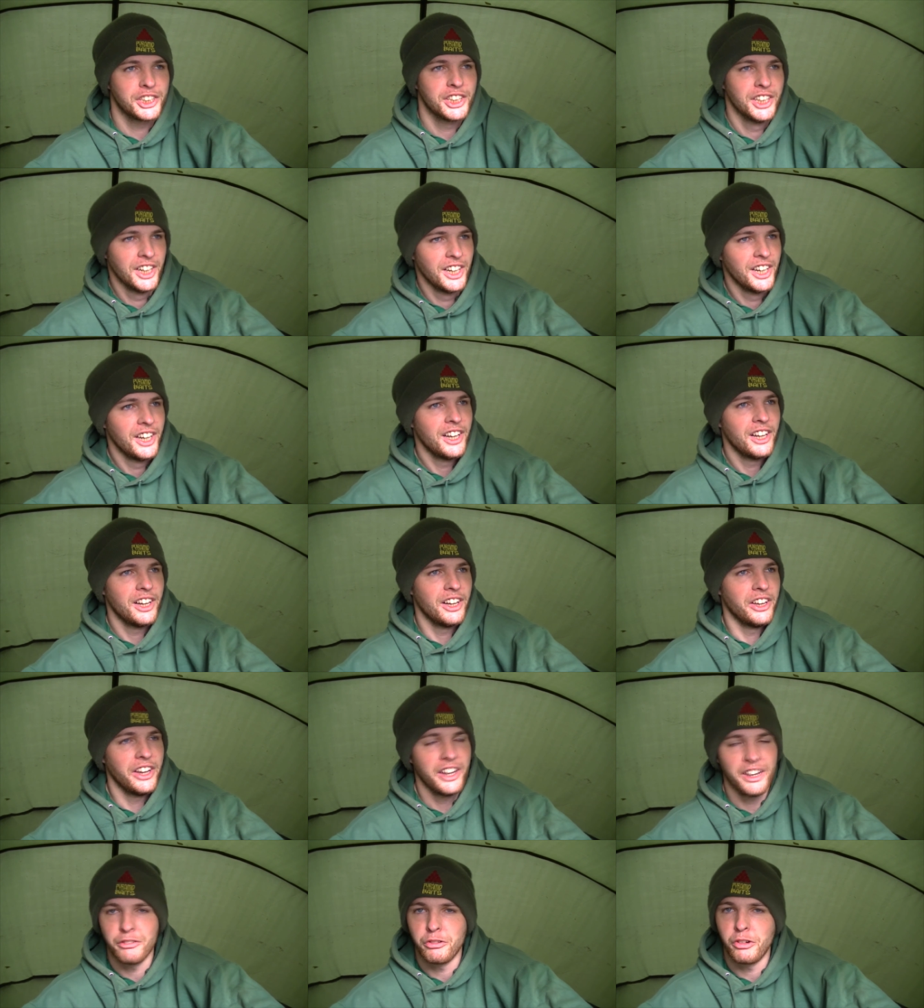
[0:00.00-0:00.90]

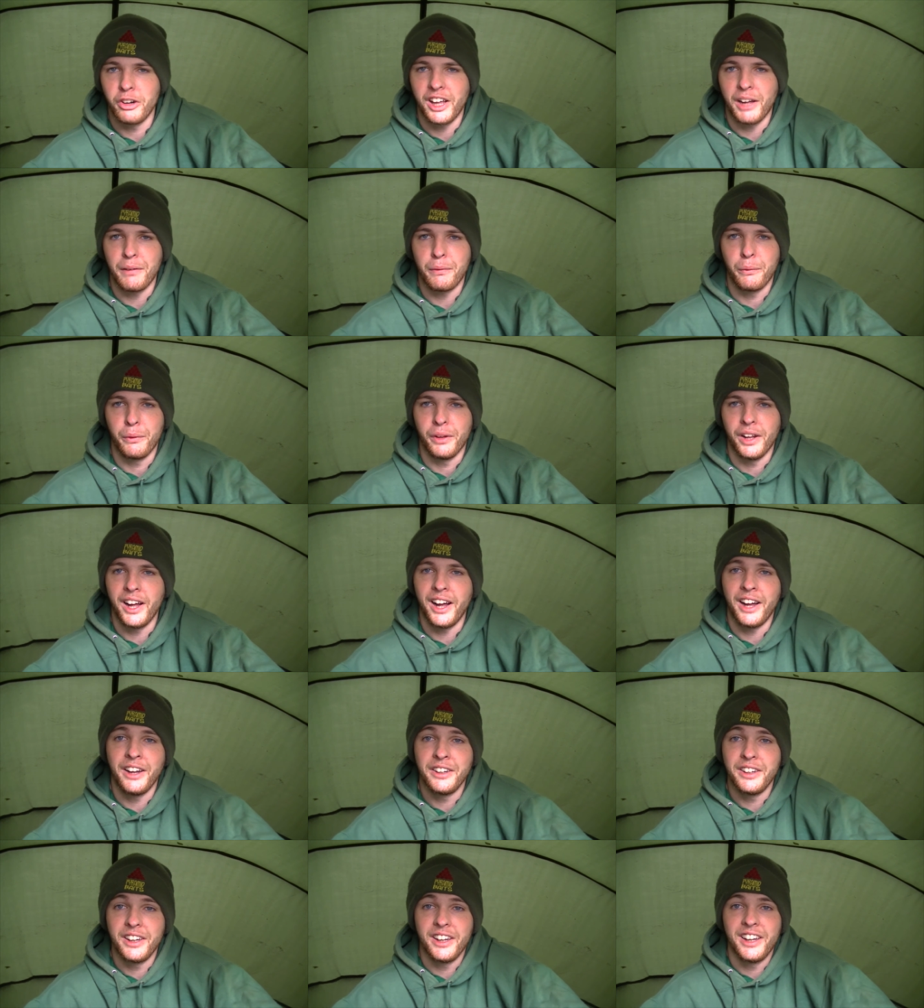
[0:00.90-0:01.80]
Yeah, really happy with that,
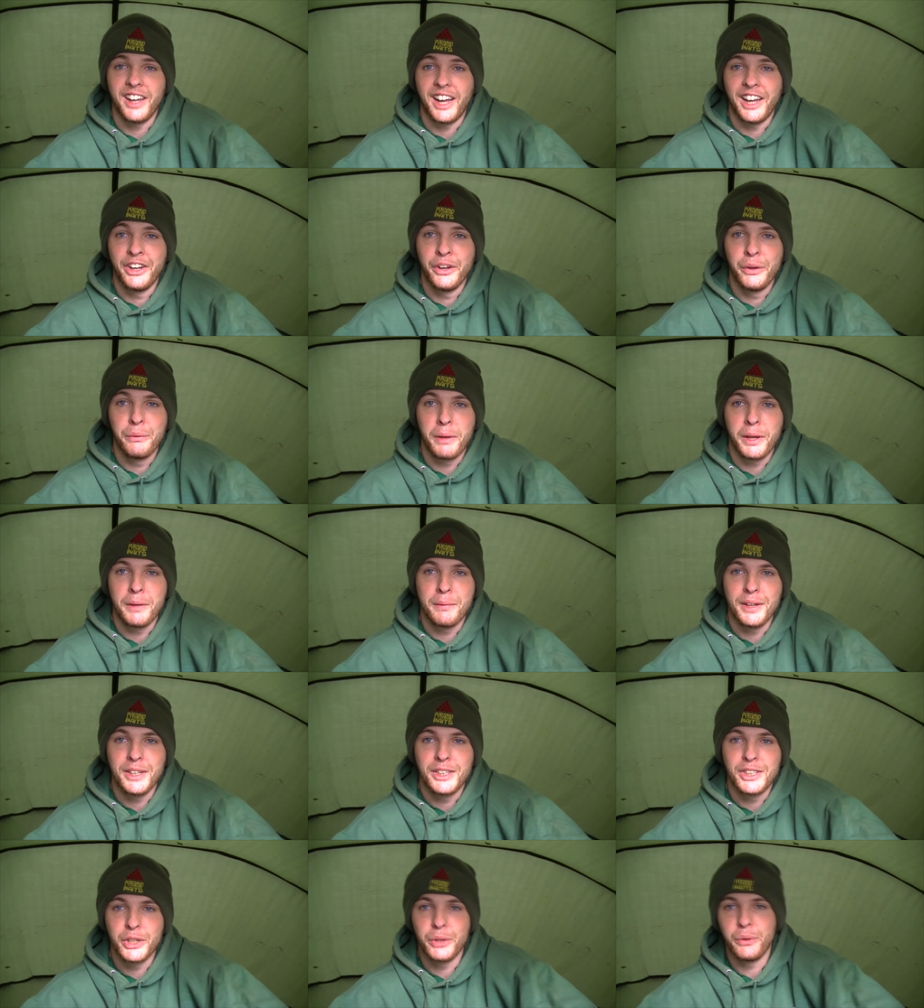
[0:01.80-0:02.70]
and a new
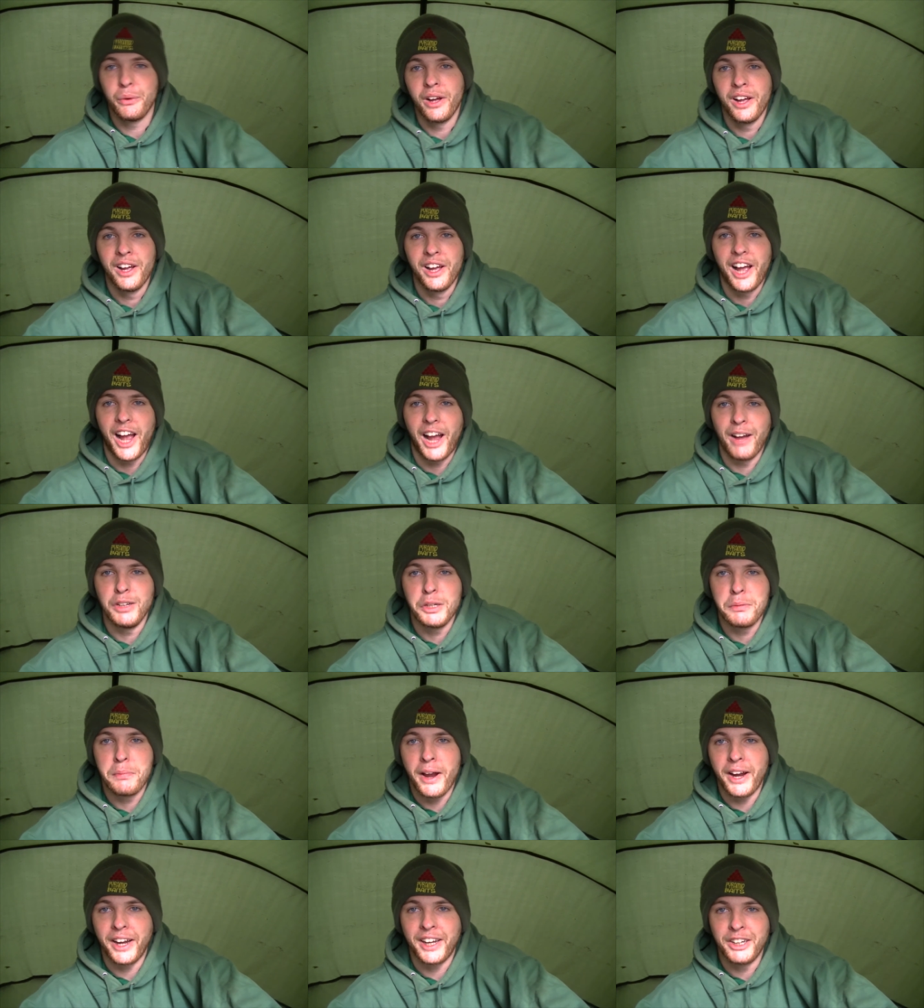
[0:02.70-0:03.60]
PB2. How much
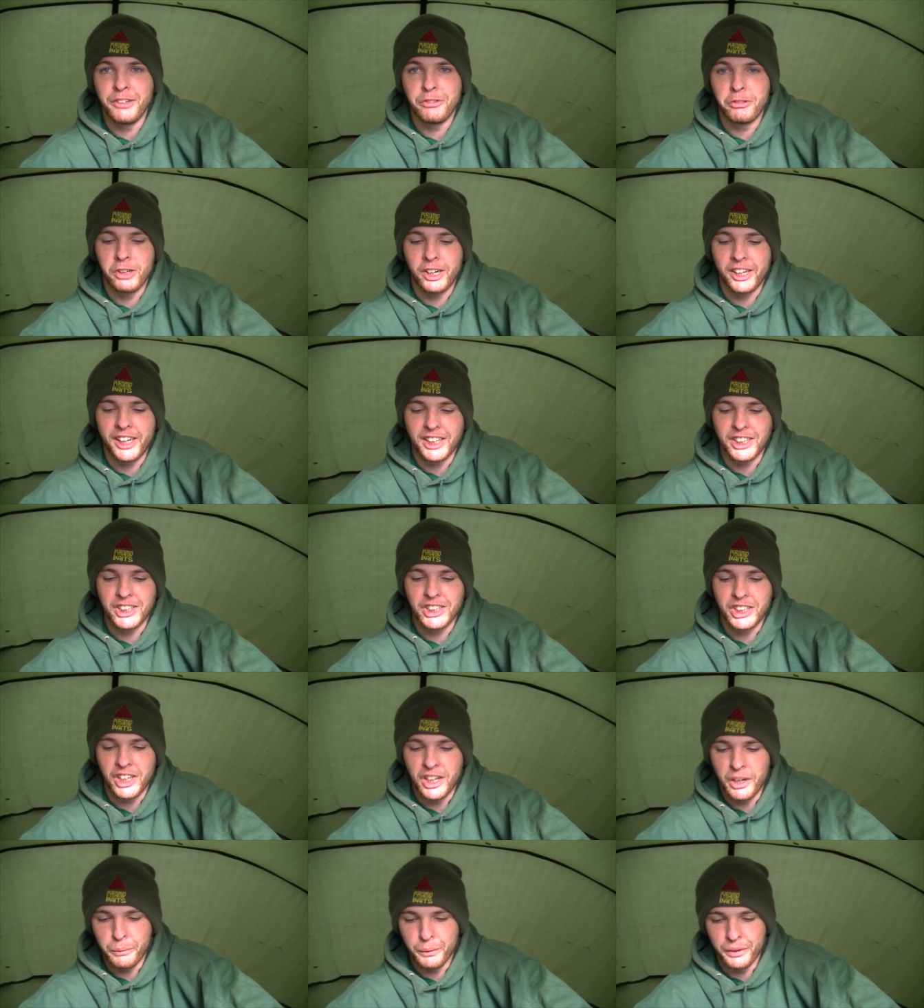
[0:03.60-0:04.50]
better can it really get to
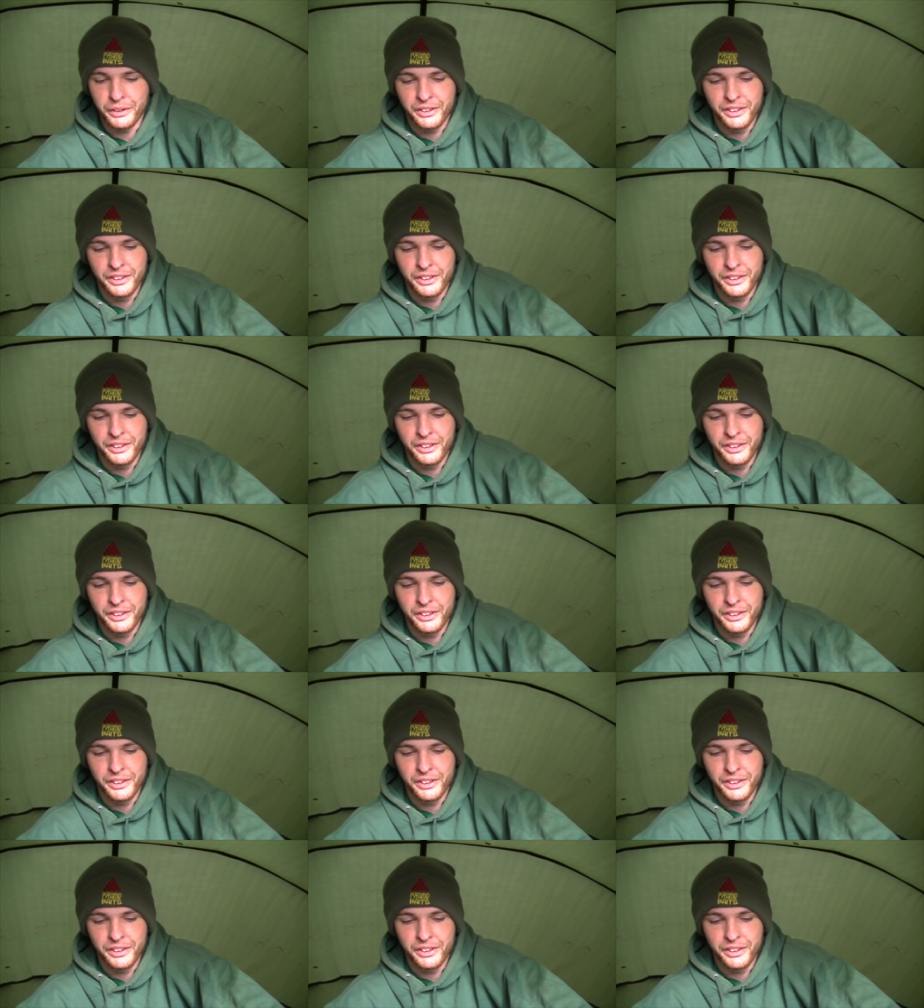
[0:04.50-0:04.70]
start with?